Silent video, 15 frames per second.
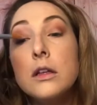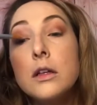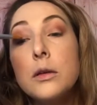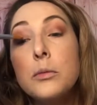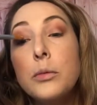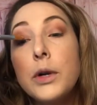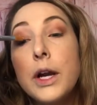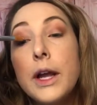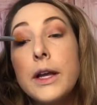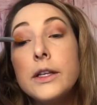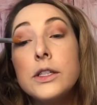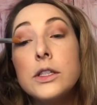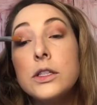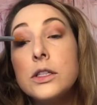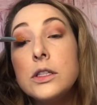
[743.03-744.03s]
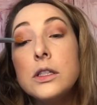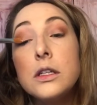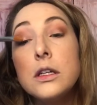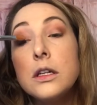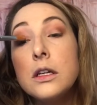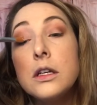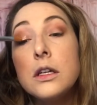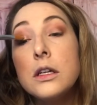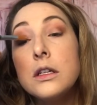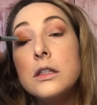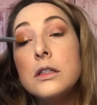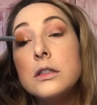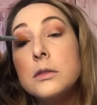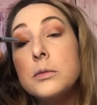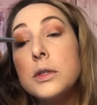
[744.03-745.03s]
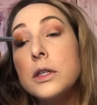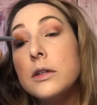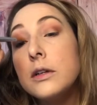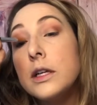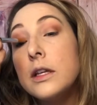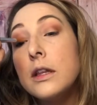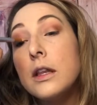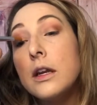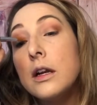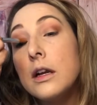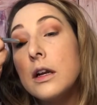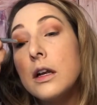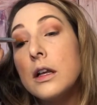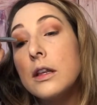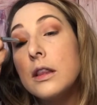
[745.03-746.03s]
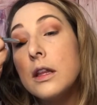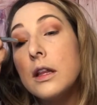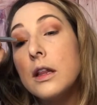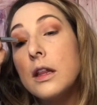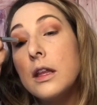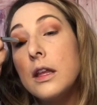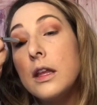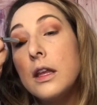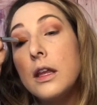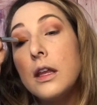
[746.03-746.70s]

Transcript: brush. Just put it right there on the lid.